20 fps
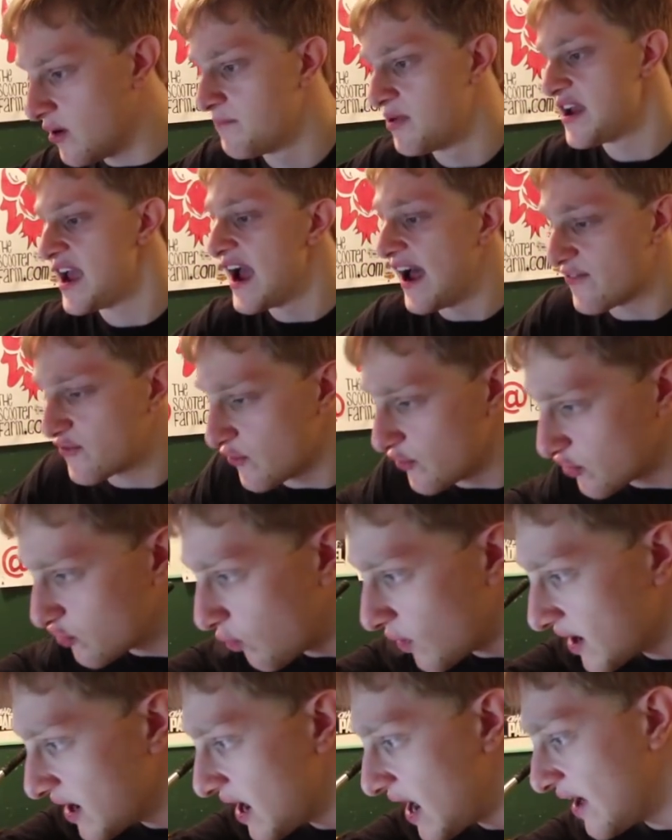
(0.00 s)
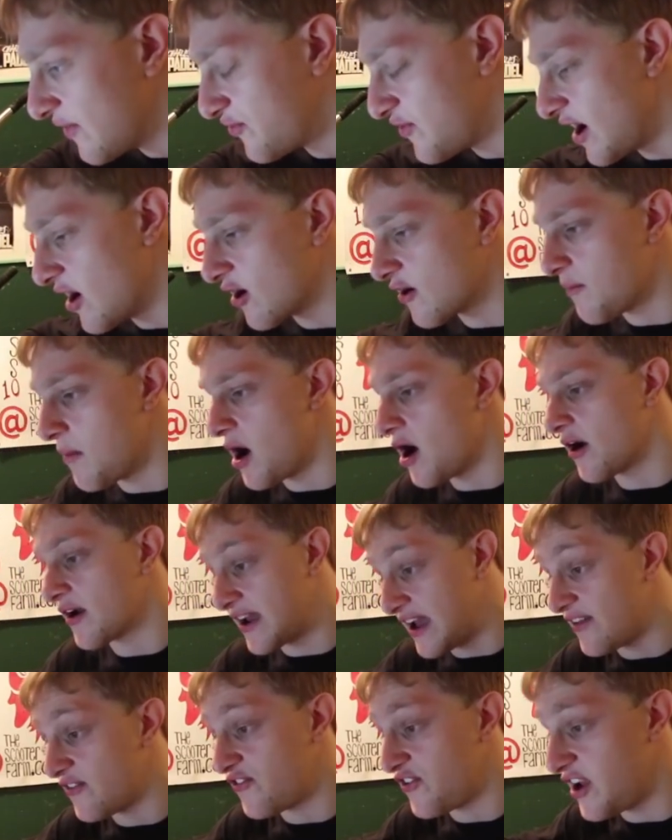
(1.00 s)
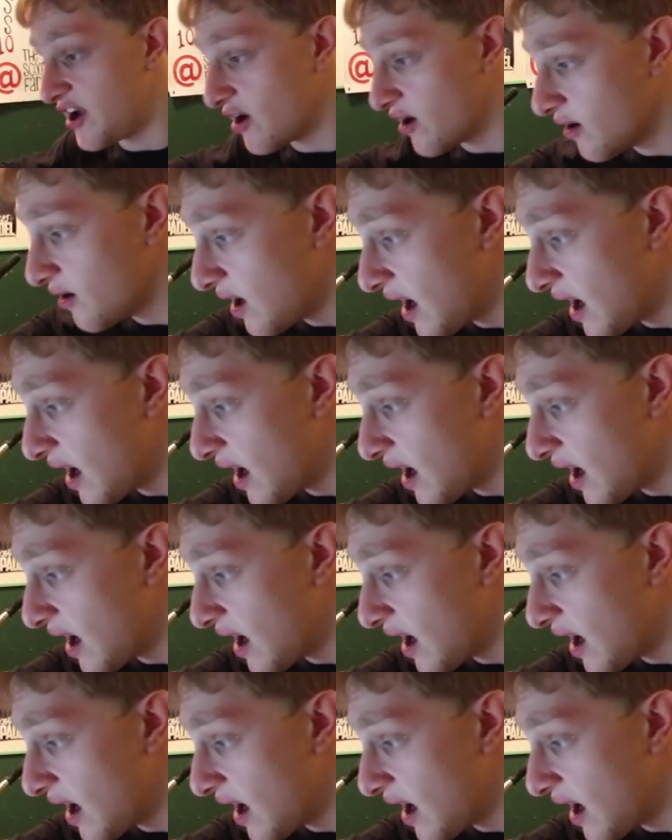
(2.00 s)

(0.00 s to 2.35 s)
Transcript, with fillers: But yeah, so the 29th, Derek Marr gets here,